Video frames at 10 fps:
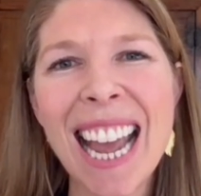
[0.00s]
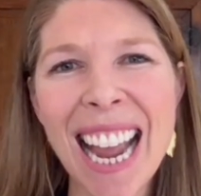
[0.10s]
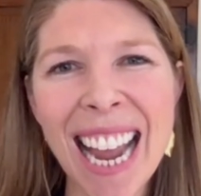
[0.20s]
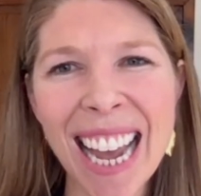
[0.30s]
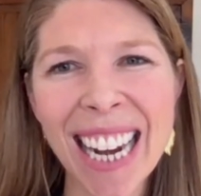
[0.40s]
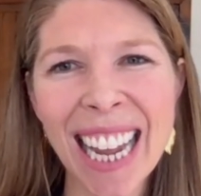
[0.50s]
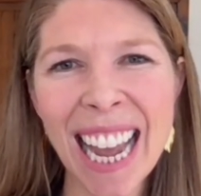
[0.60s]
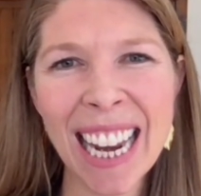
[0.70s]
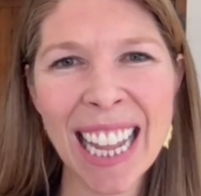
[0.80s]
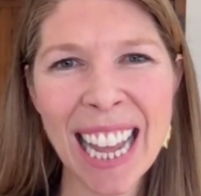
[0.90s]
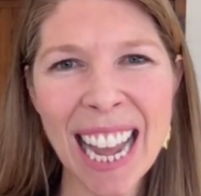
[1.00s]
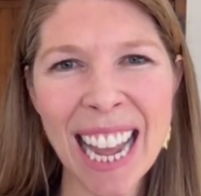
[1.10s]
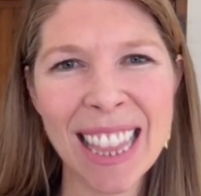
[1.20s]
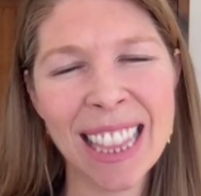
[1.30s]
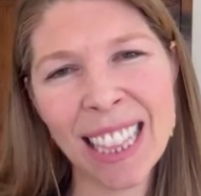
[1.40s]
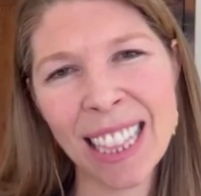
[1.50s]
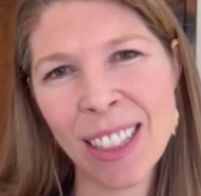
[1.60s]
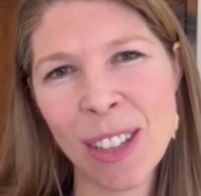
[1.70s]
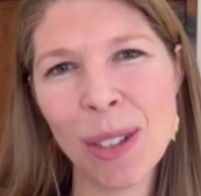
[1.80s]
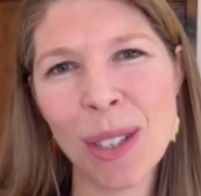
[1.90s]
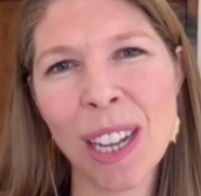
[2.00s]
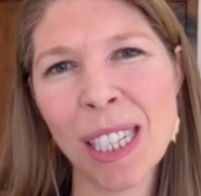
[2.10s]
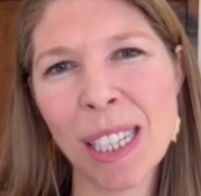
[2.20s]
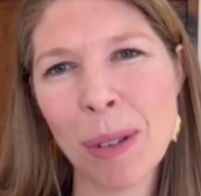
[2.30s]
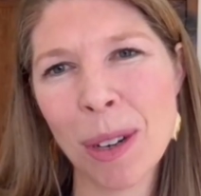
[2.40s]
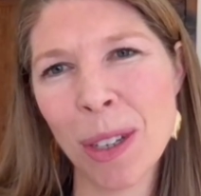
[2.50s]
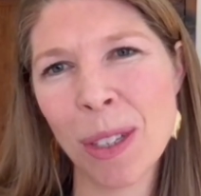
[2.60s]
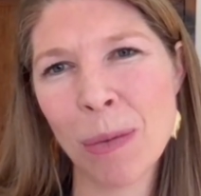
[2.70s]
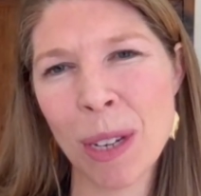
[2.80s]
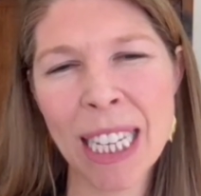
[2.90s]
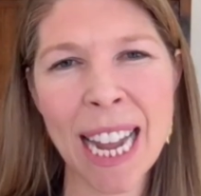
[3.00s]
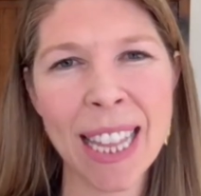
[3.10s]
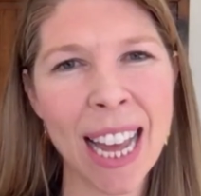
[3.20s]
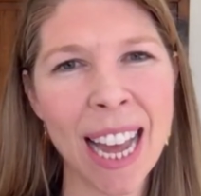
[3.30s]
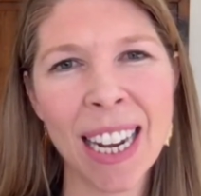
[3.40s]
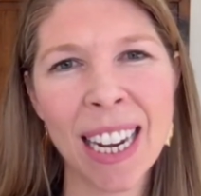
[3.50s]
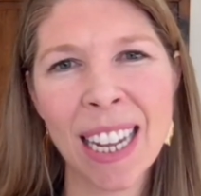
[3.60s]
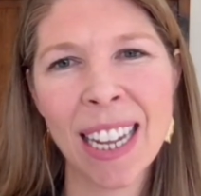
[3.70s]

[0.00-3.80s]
and and and those customers we take that